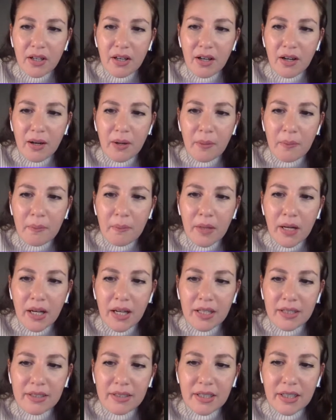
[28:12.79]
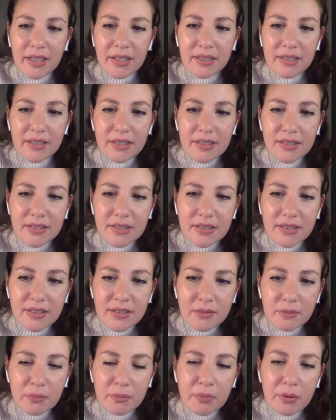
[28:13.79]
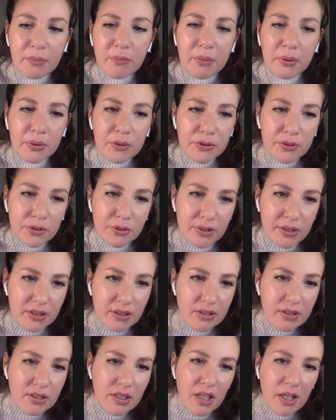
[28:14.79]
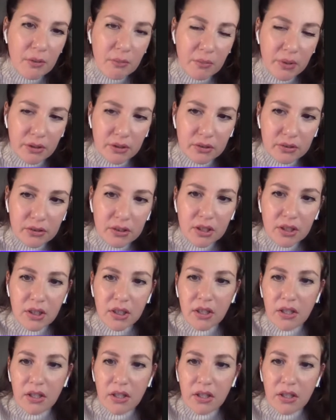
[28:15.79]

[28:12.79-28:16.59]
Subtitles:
And in this proposal, in this email,